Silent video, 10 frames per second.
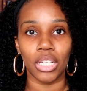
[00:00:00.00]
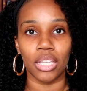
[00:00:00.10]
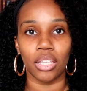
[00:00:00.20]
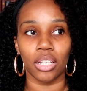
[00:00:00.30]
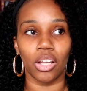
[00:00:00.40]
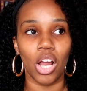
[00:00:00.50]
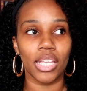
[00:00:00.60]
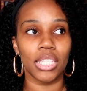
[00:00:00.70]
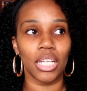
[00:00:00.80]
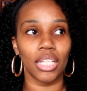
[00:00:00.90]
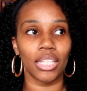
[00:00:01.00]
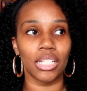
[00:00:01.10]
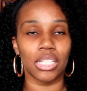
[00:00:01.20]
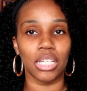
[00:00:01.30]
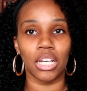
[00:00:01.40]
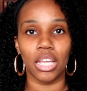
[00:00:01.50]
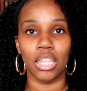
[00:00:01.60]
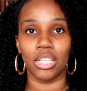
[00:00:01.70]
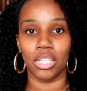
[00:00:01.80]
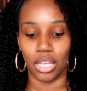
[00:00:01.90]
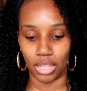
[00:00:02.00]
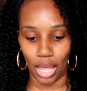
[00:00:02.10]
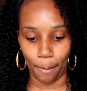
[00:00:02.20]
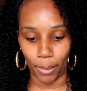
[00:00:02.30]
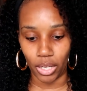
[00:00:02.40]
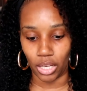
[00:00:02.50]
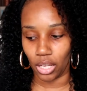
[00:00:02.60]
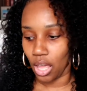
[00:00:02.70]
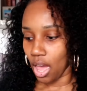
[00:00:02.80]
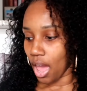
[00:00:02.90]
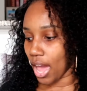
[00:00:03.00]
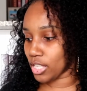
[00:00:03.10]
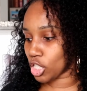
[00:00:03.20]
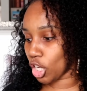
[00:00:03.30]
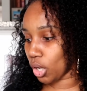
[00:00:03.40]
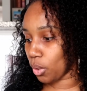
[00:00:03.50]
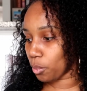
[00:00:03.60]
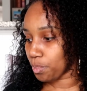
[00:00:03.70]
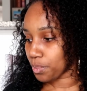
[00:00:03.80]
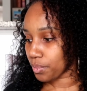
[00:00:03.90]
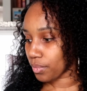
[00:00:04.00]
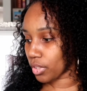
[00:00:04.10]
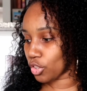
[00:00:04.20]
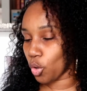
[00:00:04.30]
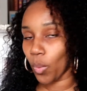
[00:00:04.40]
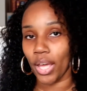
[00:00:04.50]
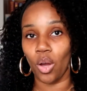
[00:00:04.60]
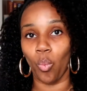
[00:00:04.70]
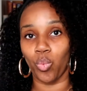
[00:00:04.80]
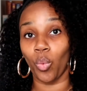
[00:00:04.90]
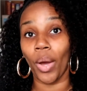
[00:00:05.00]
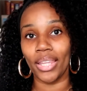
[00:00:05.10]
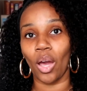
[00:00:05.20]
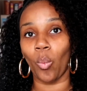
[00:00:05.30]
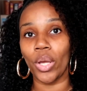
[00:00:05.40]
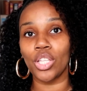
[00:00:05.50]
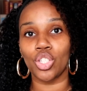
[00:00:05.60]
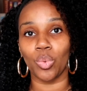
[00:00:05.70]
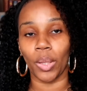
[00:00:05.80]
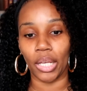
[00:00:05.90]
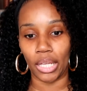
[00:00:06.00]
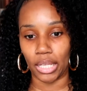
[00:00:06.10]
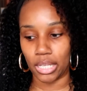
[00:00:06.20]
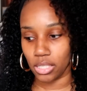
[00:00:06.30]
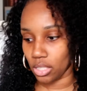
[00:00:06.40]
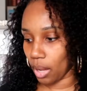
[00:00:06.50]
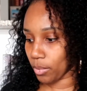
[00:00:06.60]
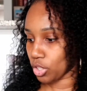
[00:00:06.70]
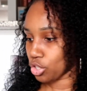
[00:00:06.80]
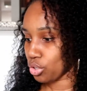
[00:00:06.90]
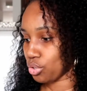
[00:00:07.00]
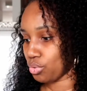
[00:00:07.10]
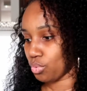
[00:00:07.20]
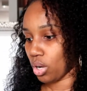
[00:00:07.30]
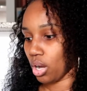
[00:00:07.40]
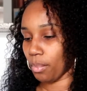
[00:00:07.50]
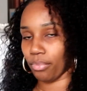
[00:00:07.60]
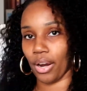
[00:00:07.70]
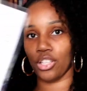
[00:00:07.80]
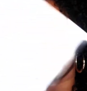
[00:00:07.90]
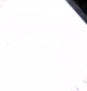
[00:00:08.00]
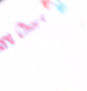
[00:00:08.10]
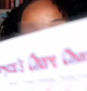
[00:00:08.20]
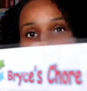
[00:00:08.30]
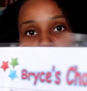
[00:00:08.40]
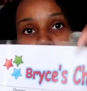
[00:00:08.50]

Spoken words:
anything. They're not seeing that they did anything to get that money. And so the way that we do it is, I'm gonna show you Bryce's chart.